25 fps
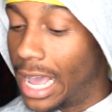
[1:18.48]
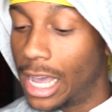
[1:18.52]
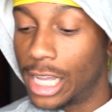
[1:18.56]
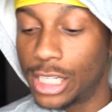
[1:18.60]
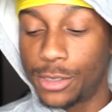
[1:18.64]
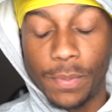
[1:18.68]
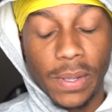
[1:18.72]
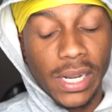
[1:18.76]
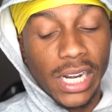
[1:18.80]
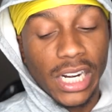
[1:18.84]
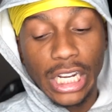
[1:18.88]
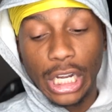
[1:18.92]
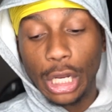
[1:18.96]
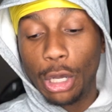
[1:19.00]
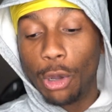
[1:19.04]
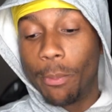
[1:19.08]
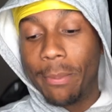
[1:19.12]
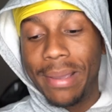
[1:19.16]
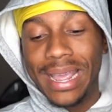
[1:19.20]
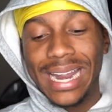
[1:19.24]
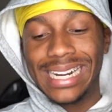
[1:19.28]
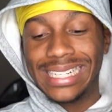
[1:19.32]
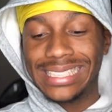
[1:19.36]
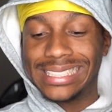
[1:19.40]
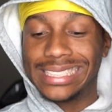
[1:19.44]
Now, it's been a little
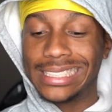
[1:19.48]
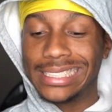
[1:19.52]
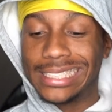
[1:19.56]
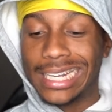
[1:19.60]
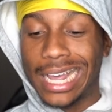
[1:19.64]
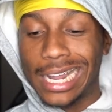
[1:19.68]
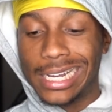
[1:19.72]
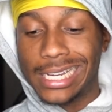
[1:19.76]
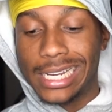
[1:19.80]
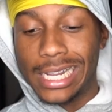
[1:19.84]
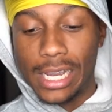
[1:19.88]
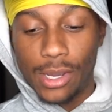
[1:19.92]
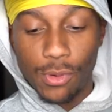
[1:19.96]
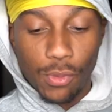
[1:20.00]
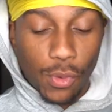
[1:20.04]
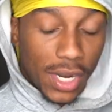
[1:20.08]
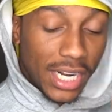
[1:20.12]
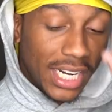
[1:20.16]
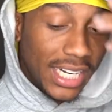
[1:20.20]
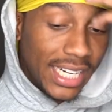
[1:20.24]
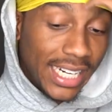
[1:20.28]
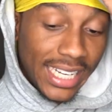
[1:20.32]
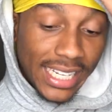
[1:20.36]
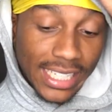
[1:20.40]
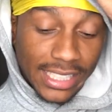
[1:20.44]
minute since I've done
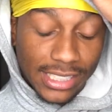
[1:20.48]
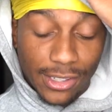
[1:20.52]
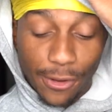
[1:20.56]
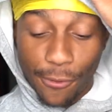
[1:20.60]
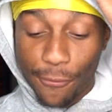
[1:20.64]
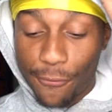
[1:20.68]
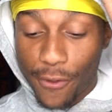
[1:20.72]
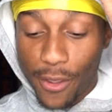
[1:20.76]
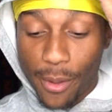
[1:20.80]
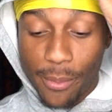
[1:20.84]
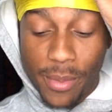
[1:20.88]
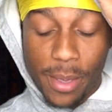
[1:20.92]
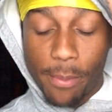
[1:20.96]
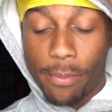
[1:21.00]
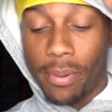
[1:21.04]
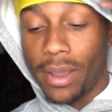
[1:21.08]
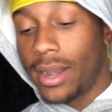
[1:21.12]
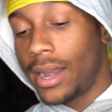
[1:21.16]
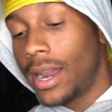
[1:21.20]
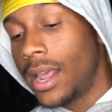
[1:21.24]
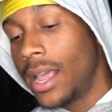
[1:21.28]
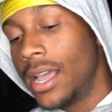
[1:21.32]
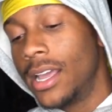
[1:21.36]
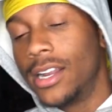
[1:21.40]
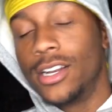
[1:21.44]
one of these, you feel me?
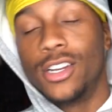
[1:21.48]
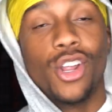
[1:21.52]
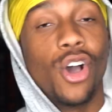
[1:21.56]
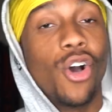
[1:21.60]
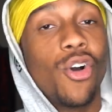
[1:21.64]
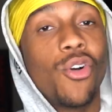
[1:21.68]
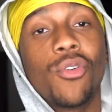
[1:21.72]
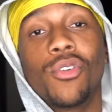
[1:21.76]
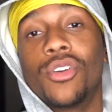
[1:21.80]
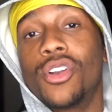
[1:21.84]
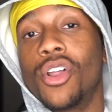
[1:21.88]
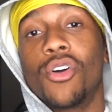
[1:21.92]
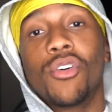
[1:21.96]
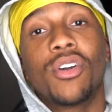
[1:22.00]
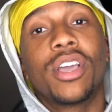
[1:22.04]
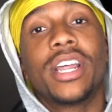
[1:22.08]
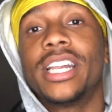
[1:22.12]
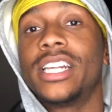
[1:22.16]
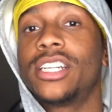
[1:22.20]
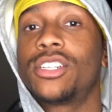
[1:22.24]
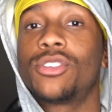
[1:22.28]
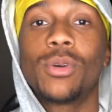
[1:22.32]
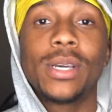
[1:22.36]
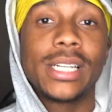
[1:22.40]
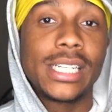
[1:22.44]
But don't get
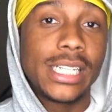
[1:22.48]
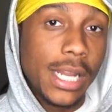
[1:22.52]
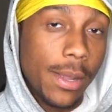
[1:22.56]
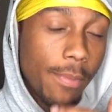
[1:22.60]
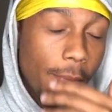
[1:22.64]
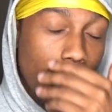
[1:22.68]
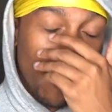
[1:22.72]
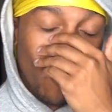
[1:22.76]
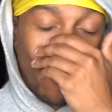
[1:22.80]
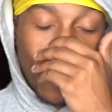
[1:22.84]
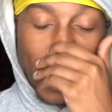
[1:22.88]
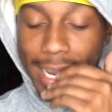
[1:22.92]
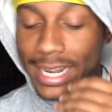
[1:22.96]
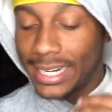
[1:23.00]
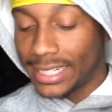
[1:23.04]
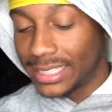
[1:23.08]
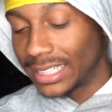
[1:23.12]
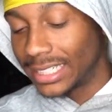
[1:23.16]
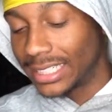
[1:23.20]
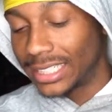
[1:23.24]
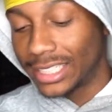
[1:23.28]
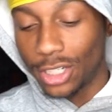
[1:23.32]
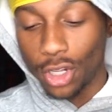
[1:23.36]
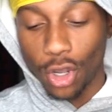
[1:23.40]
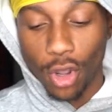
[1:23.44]
it twisted. My ratings
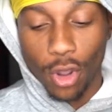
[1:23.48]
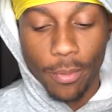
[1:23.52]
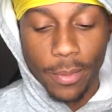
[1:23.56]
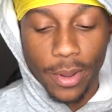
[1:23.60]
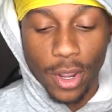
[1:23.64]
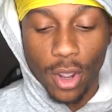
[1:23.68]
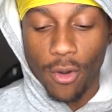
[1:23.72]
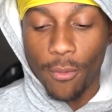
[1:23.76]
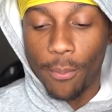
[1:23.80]
is still going to be